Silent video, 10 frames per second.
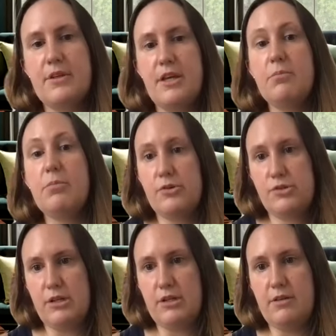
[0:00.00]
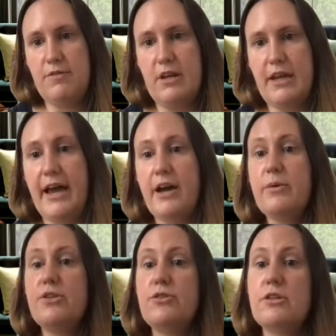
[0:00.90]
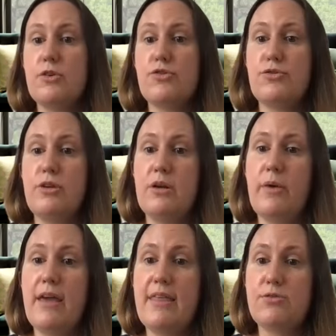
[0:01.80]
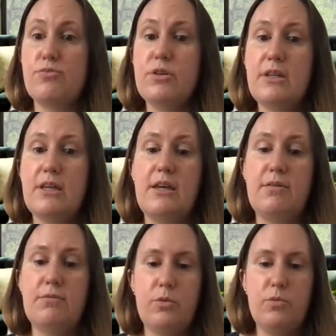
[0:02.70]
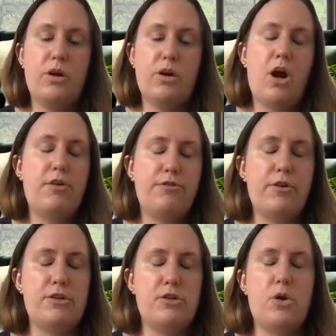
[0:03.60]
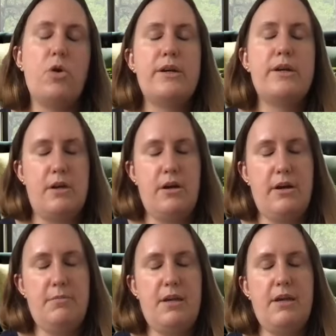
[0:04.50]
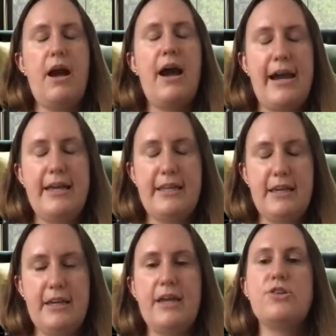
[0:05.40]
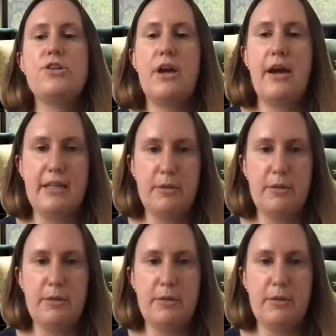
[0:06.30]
In-person convening? How do we do this virtually in a way that's really where our focus is always on being highly engaging, highly